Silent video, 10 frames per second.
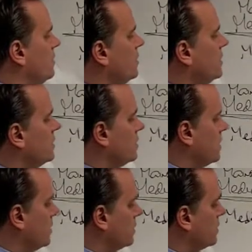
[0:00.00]
these
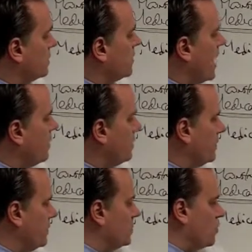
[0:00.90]
things, now
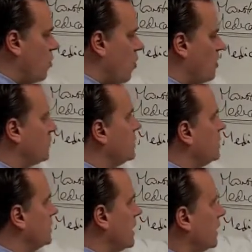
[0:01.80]
that these are off,
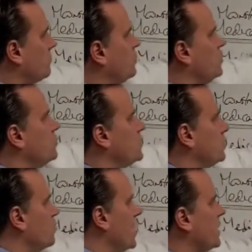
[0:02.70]
is that
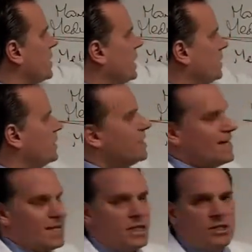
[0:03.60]
producing the weight gain.
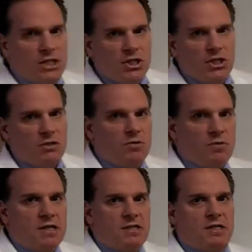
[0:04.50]
In addition, we
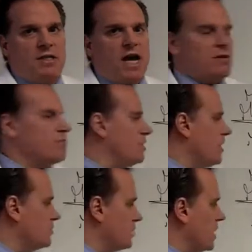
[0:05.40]
might sit down and
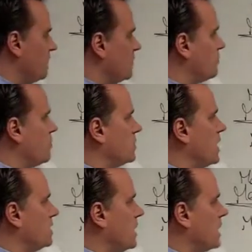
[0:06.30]
realize, okay, if this
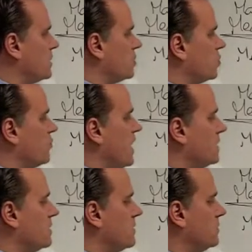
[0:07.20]
person has lots of
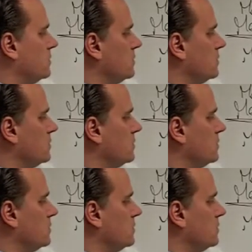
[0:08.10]
stress,